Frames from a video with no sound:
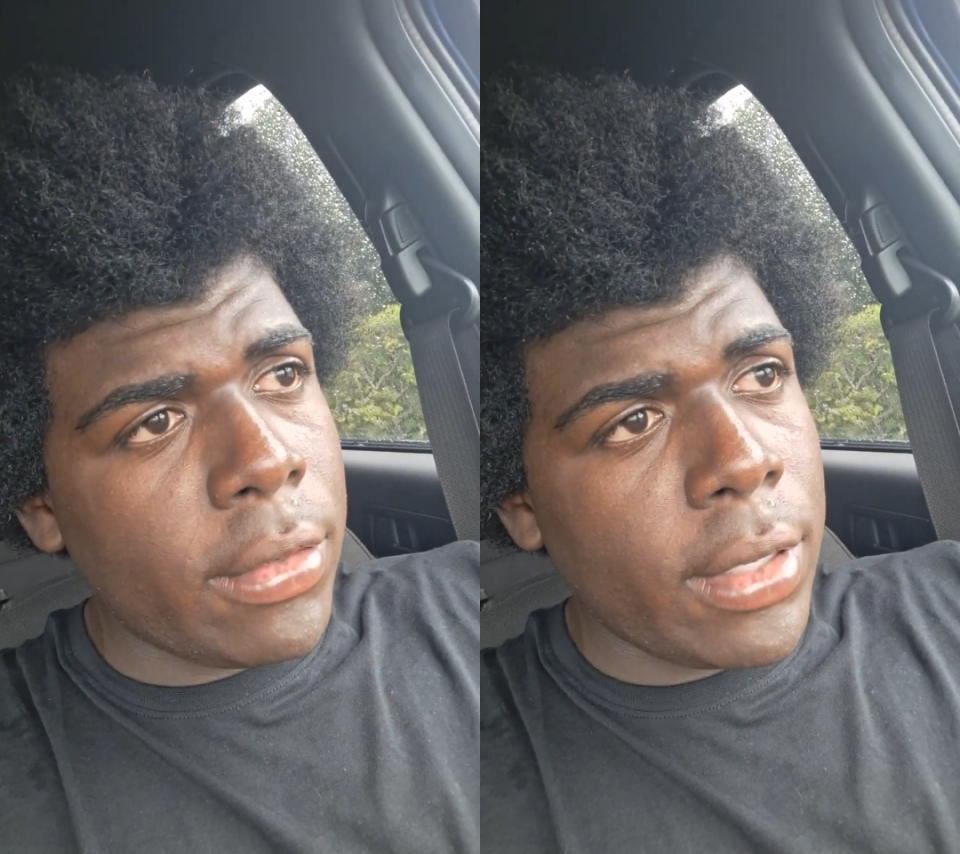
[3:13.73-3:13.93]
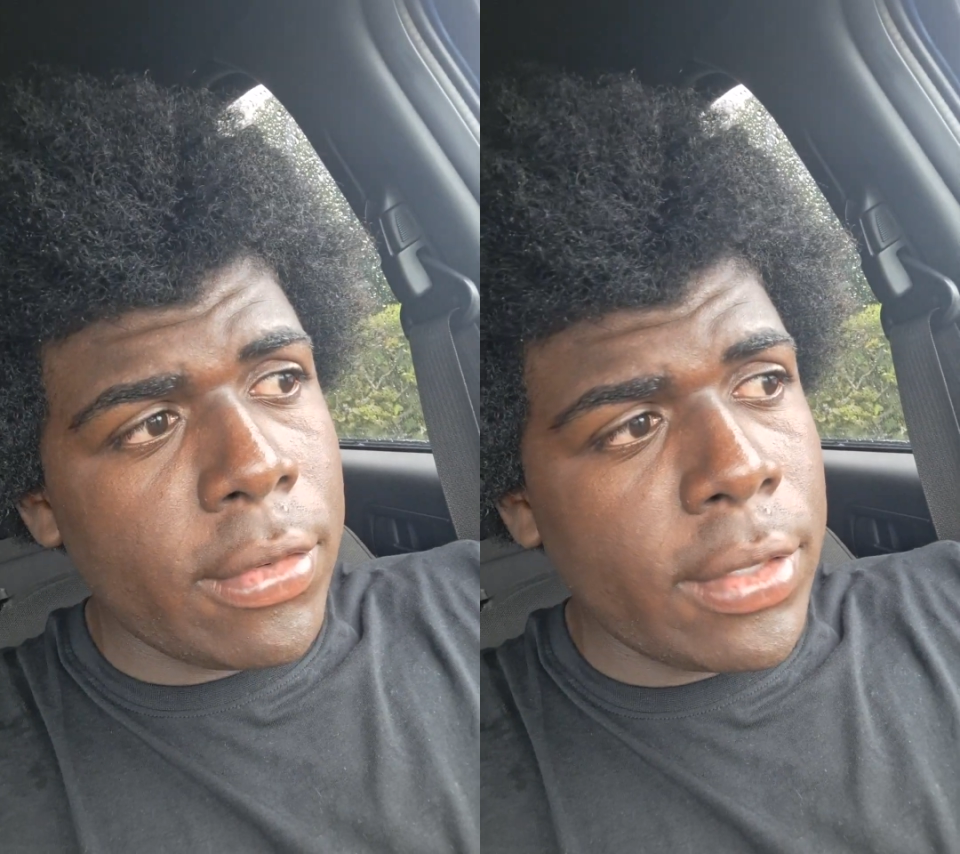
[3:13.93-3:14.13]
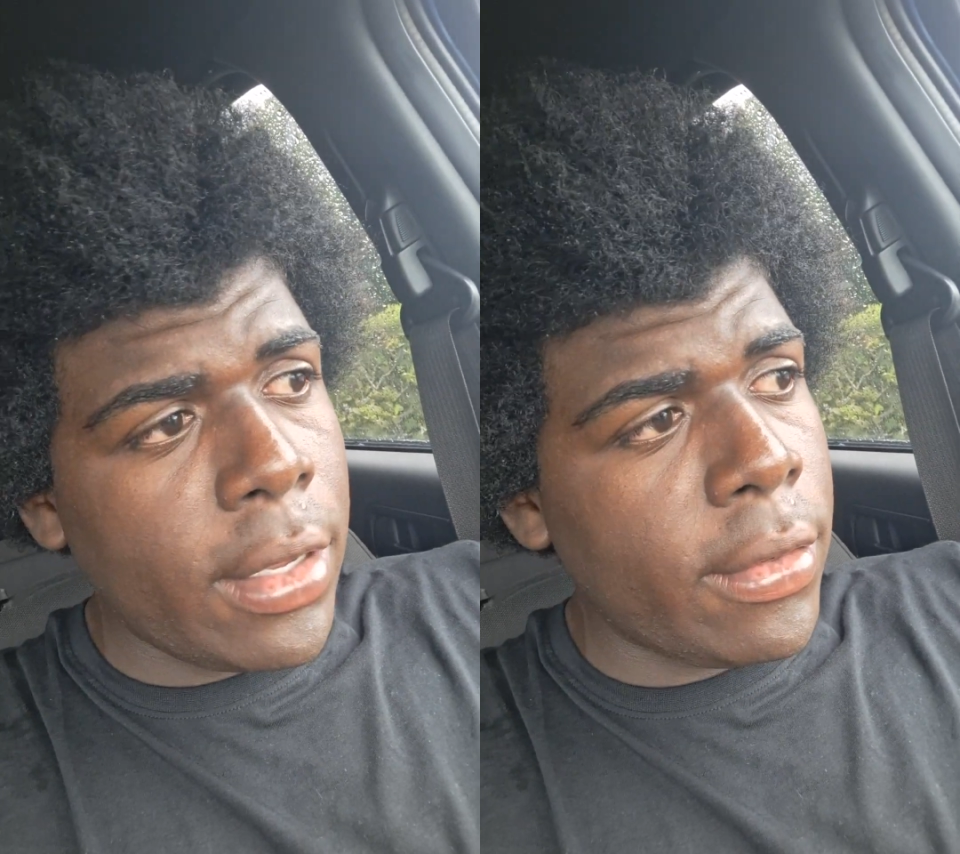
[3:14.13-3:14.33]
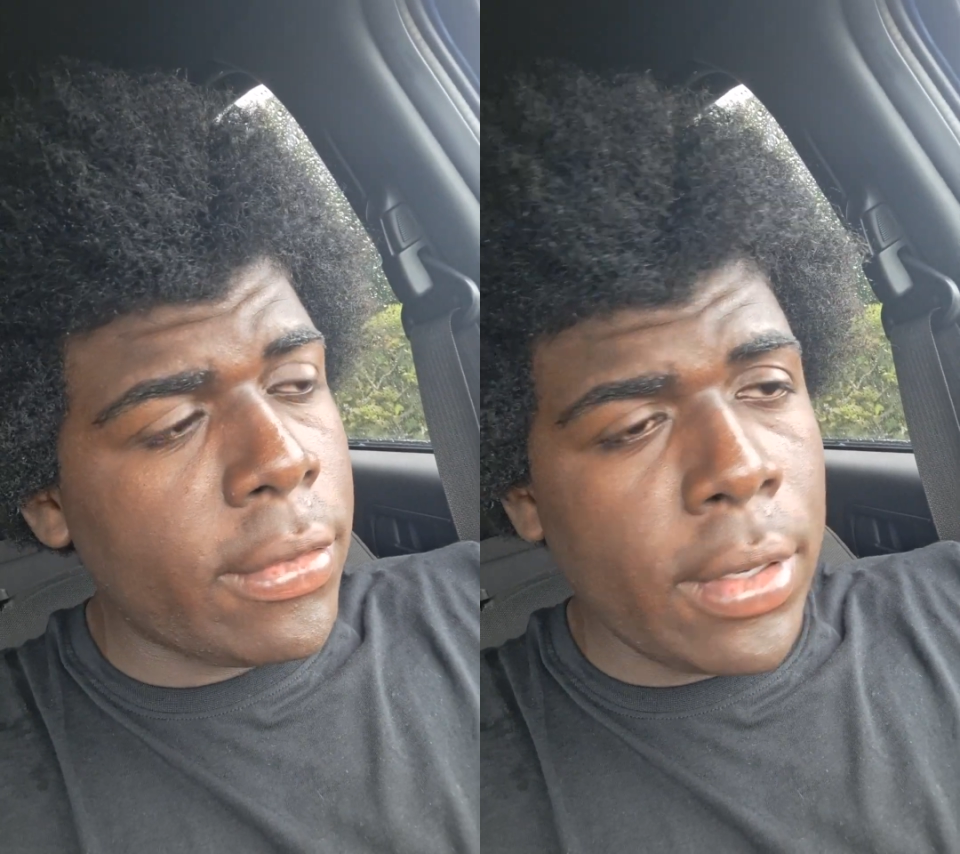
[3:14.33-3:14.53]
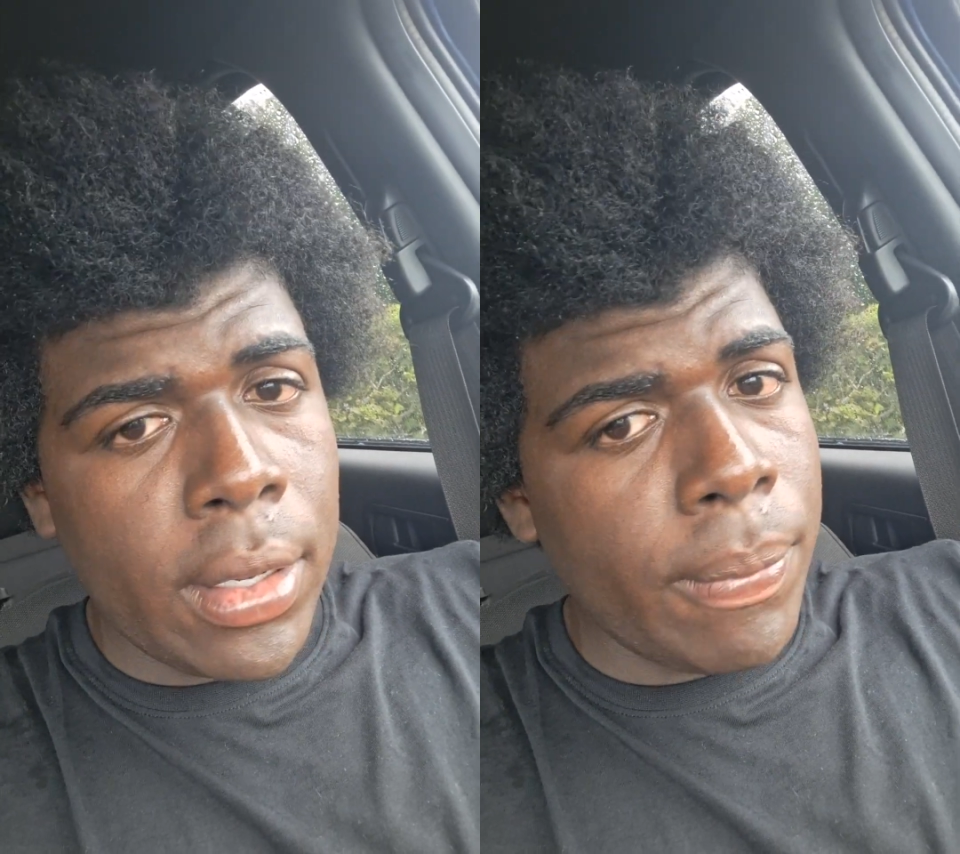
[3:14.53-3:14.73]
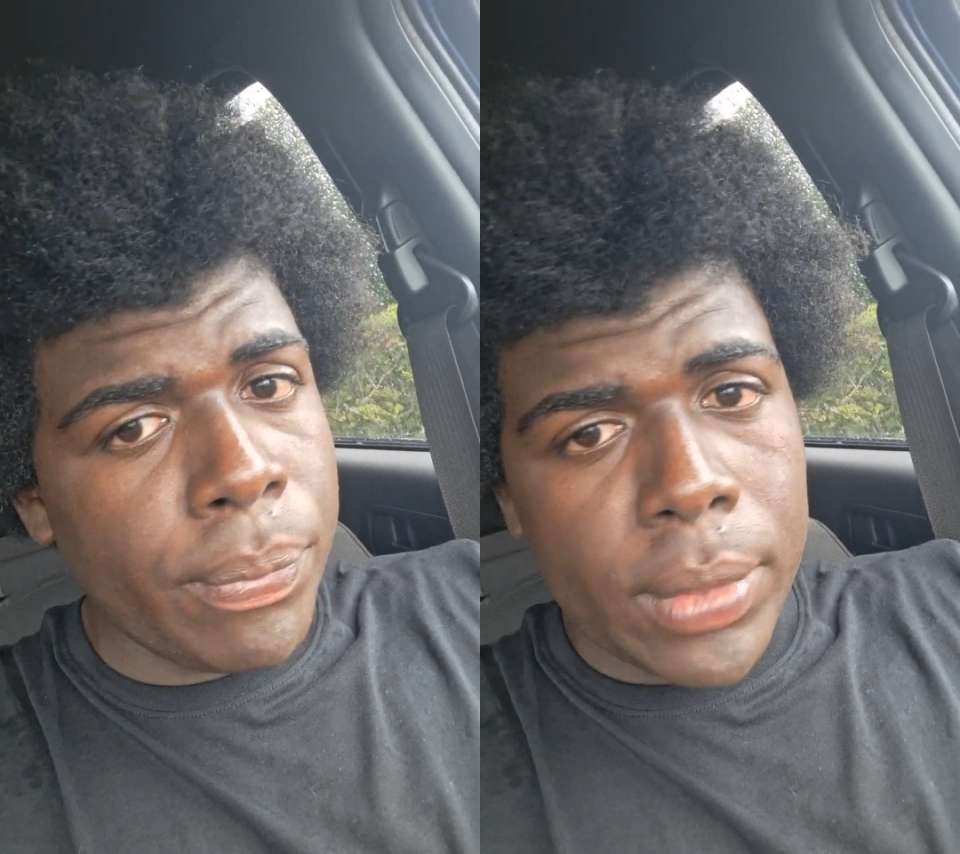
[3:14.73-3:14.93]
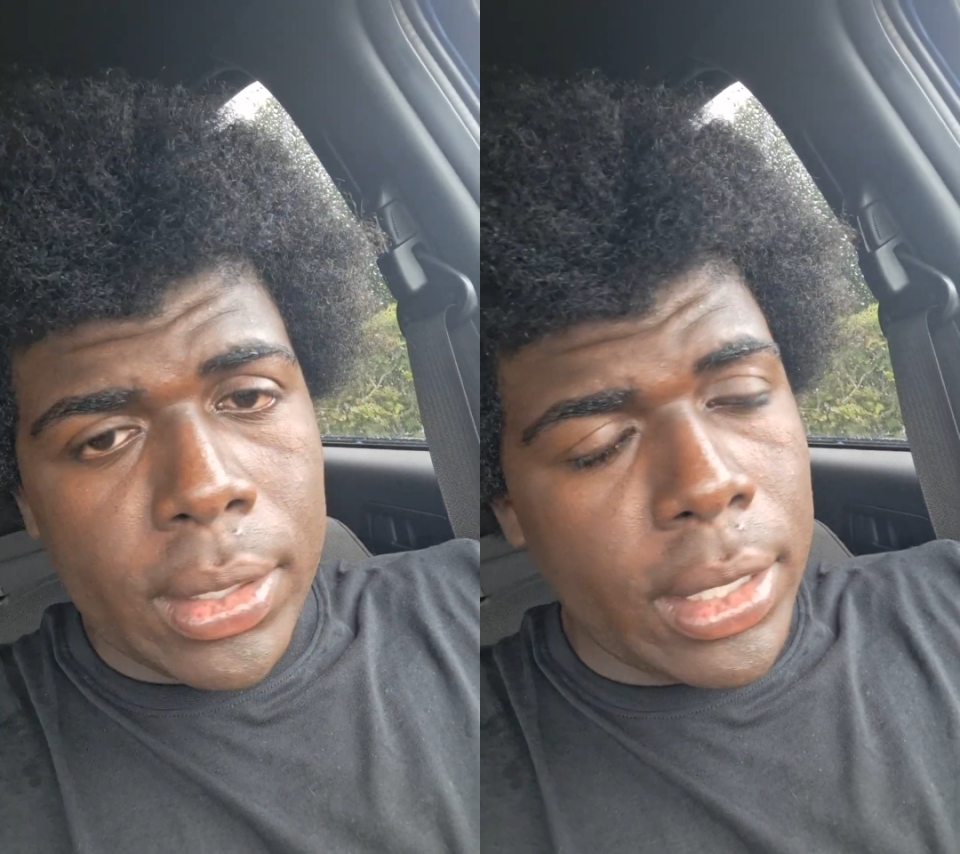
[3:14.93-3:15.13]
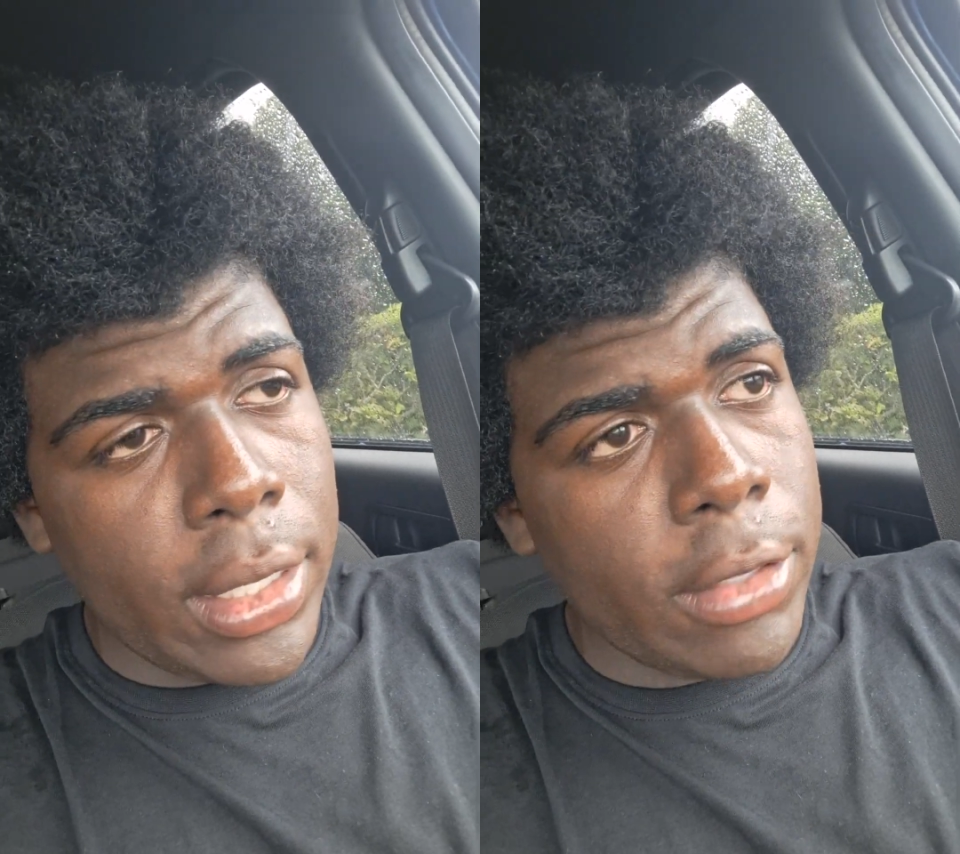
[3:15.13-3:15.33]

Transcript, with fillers: it says um, it,